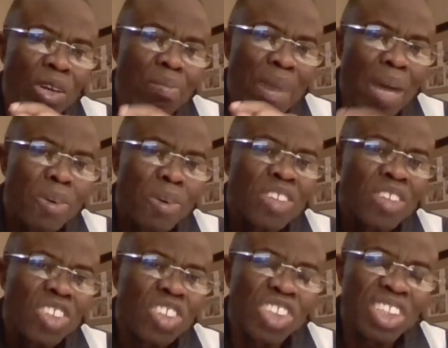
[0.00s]
what the Bible
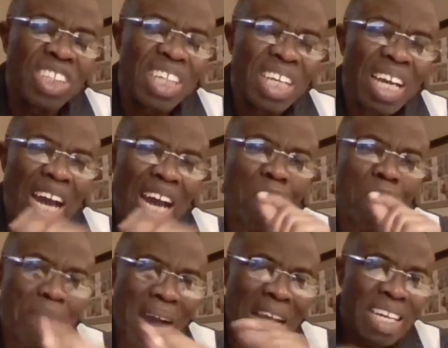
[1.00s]
is teaching are
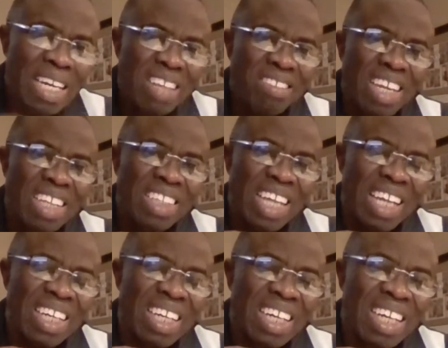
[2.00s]
binding
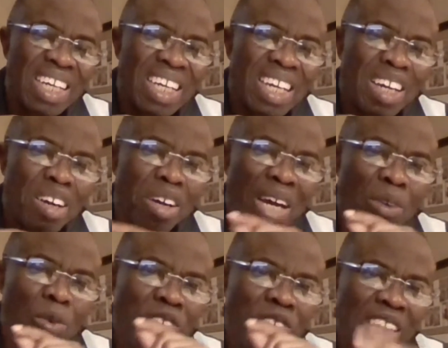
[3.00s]
Satan.
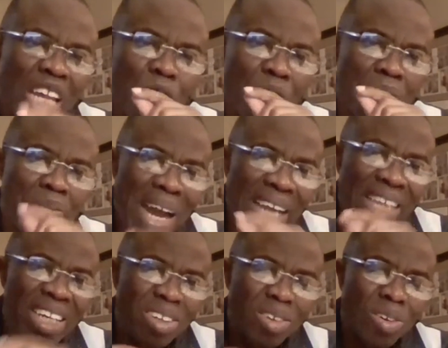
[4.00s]
Satan will
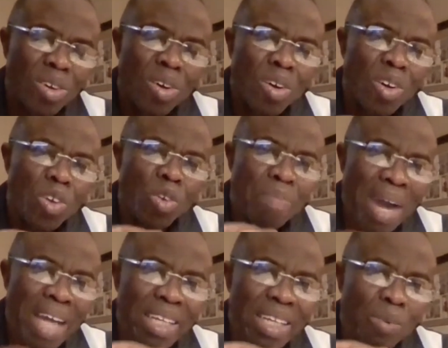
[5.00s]
bind you. You
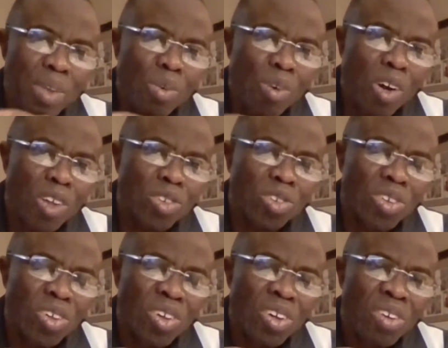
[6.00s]
bind him with what?
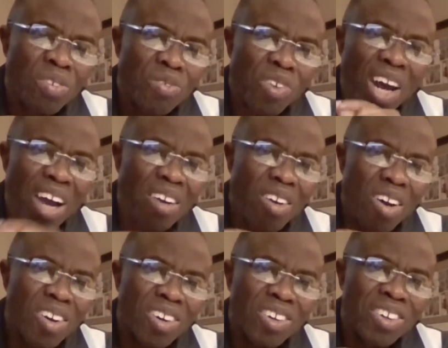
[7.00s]
For how
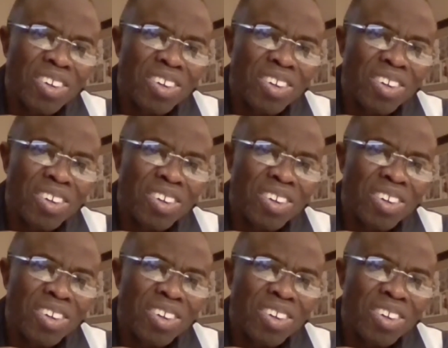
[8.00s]
long?